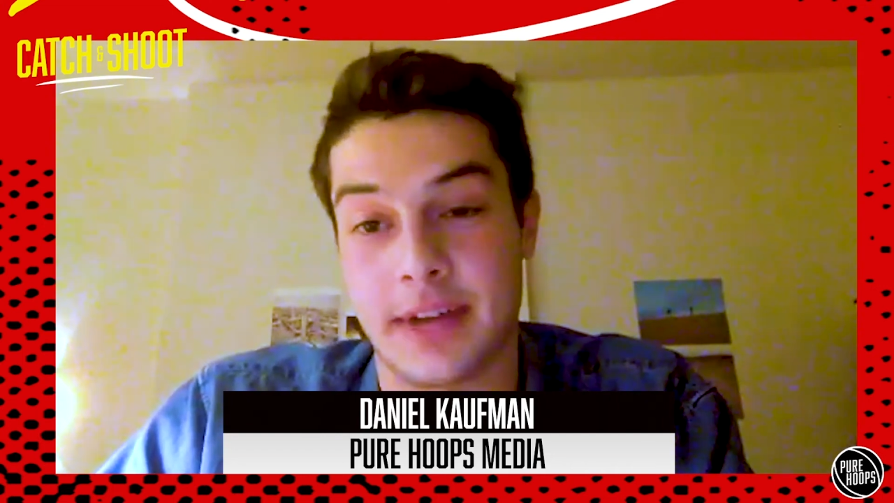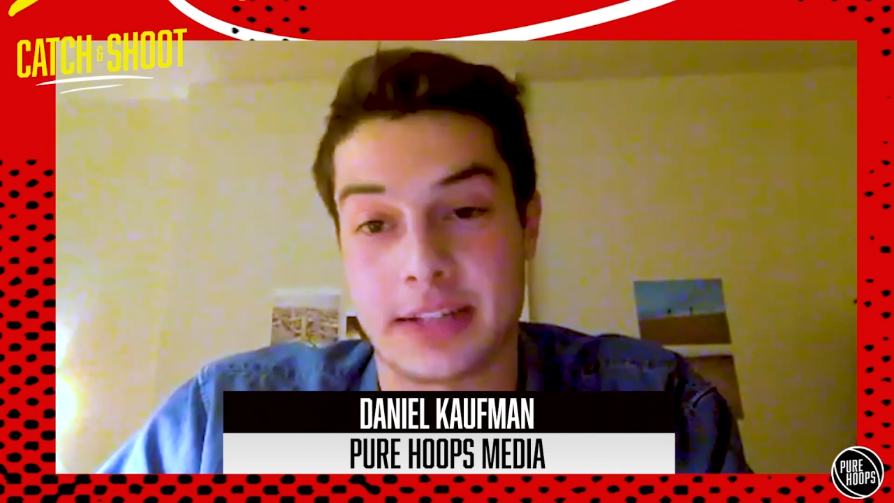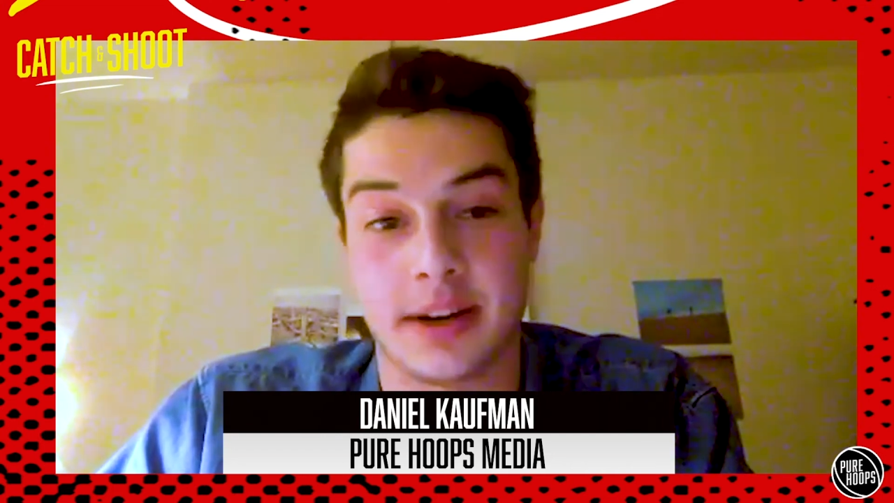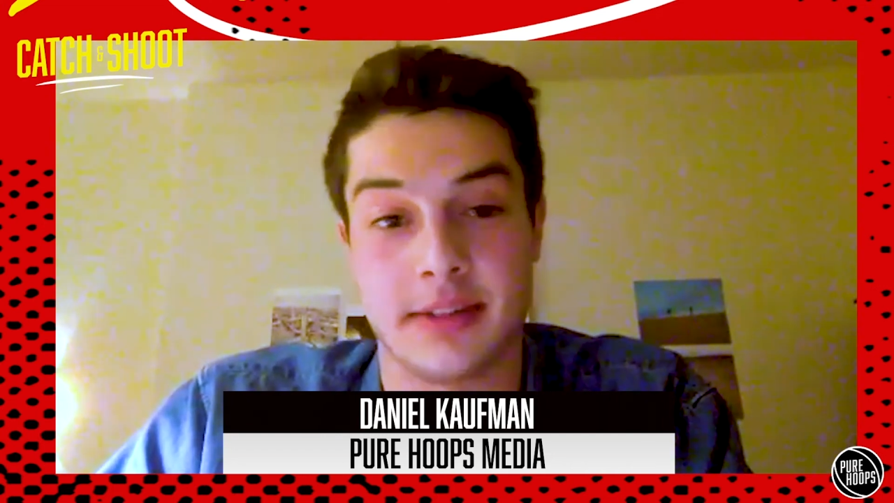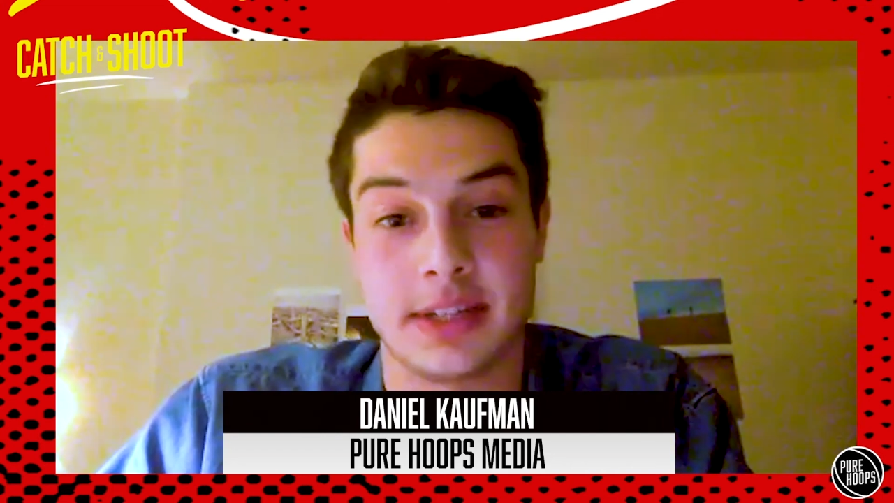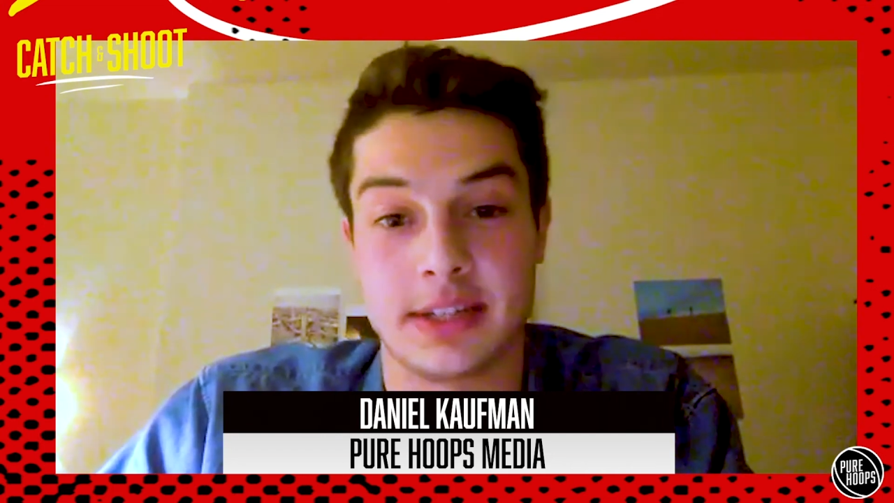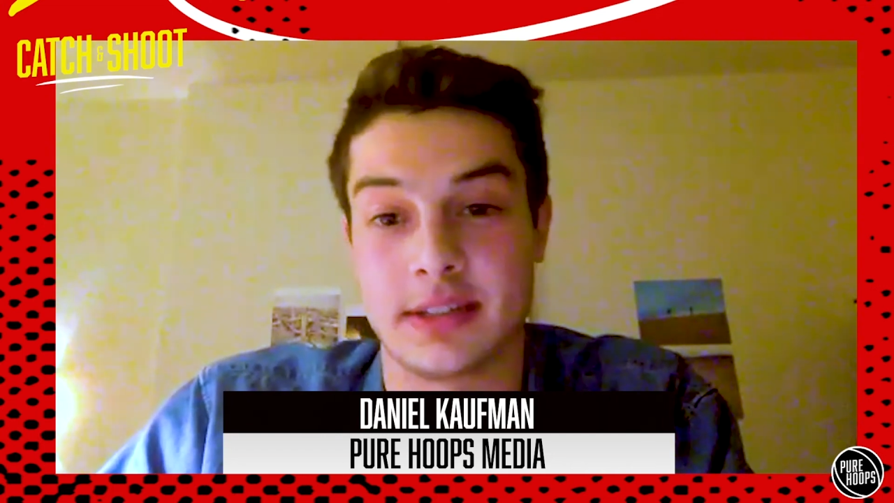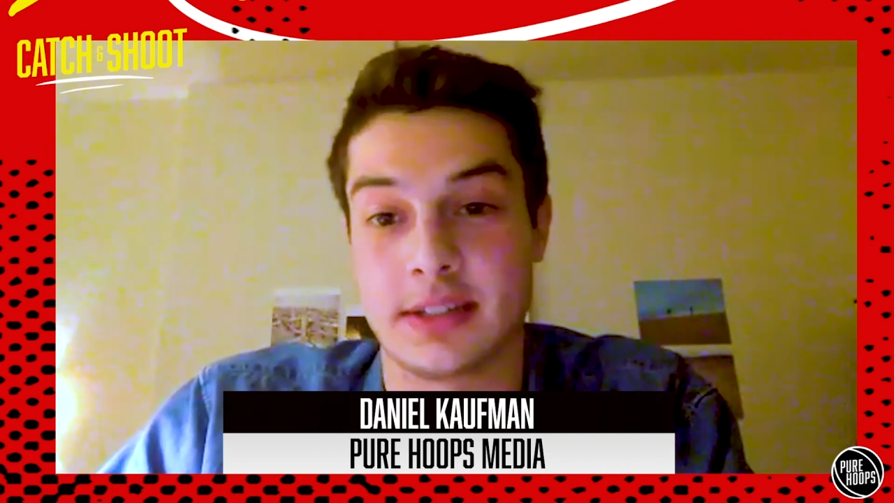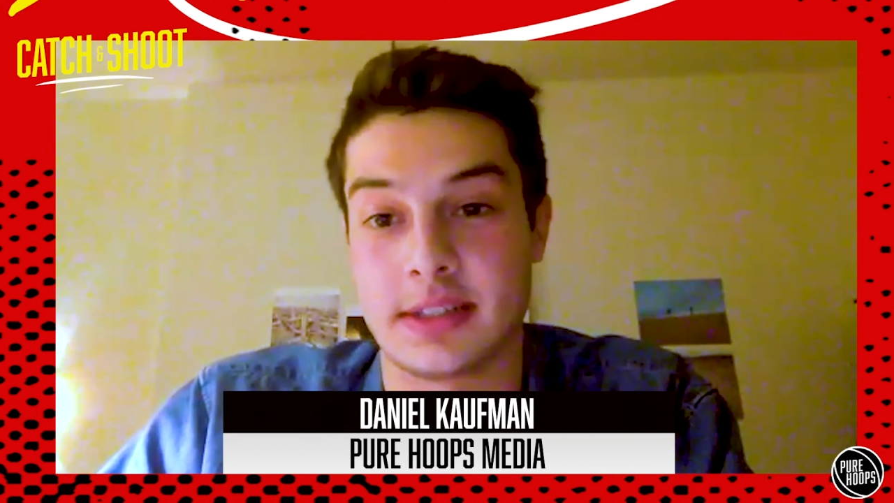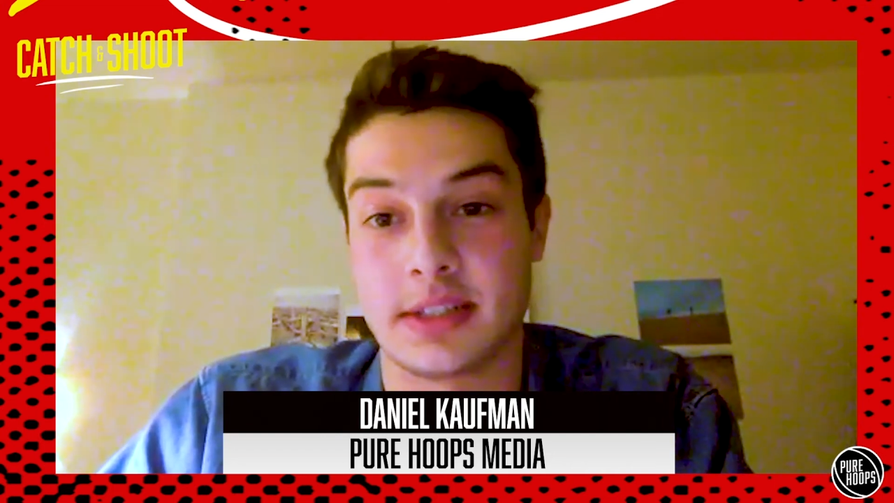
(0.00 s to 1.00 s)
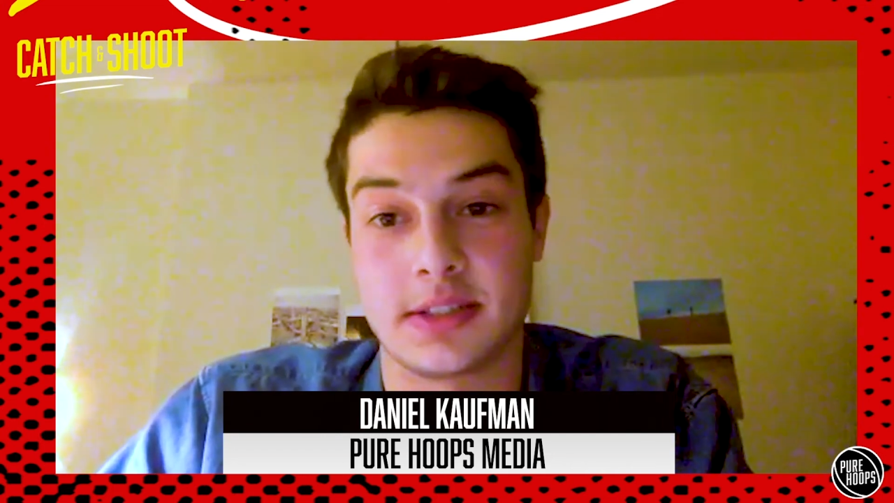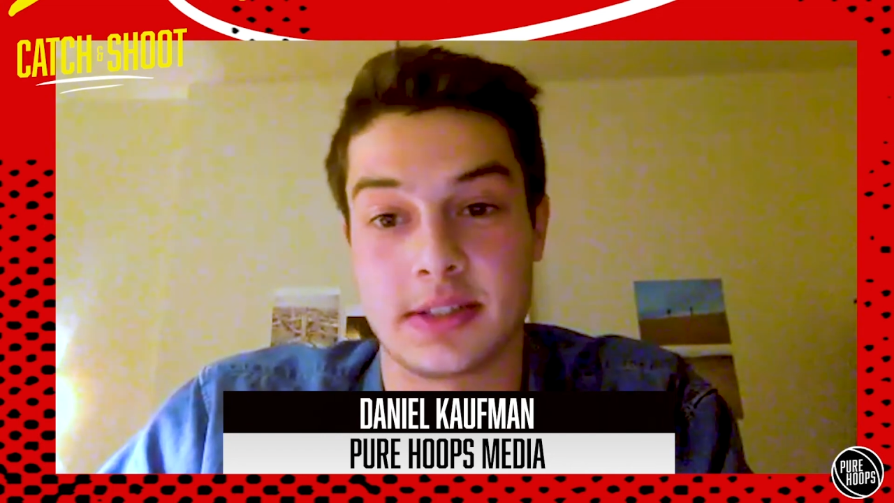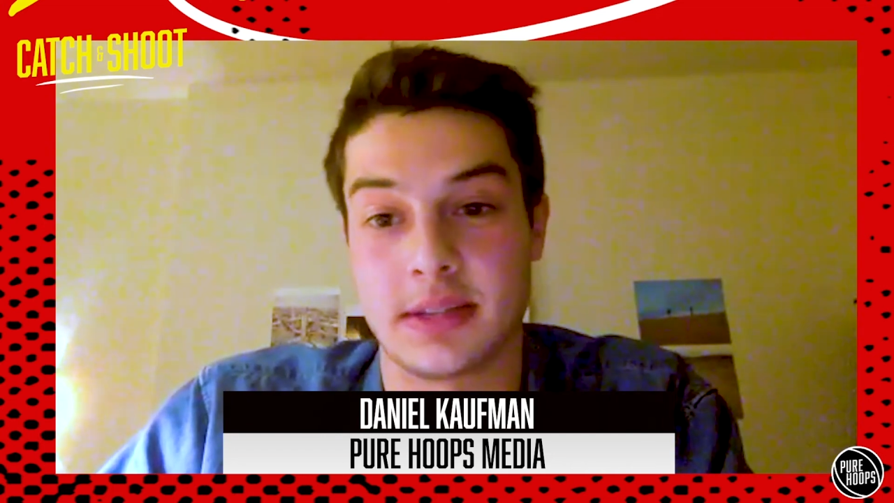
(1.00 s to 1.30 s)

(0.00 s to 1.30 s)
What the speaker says: factor heavily into the decisions